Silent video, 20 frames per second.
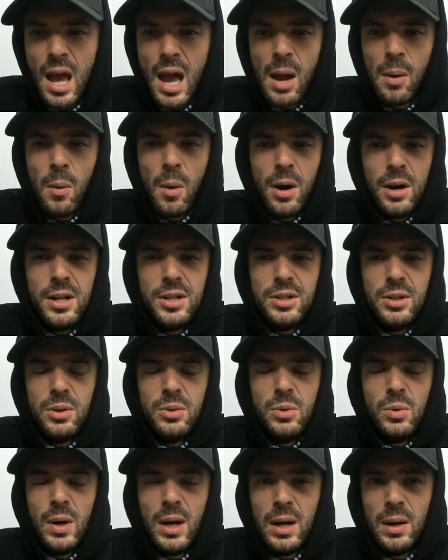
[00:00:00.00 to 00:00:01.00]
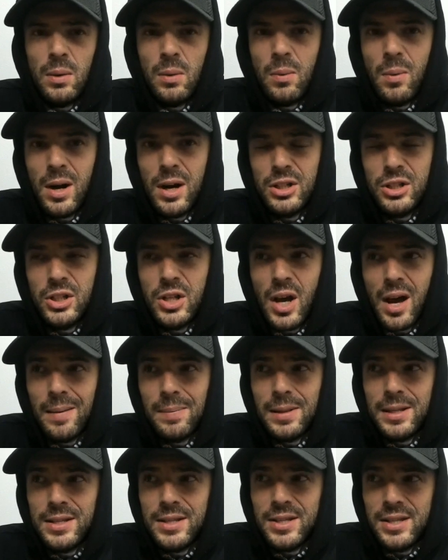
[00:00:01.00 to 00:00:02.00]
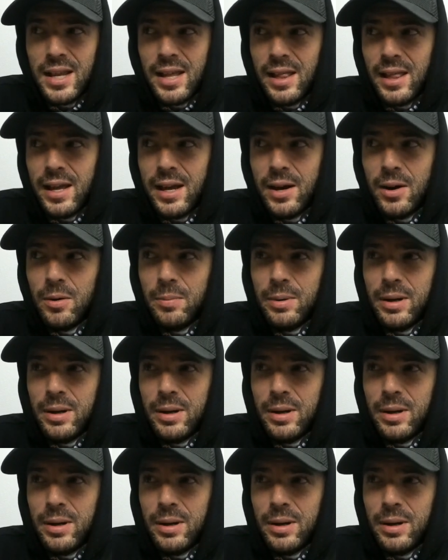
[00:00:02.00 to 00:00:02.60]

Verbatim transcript: I wanted to uh, watch Goblin Slayer,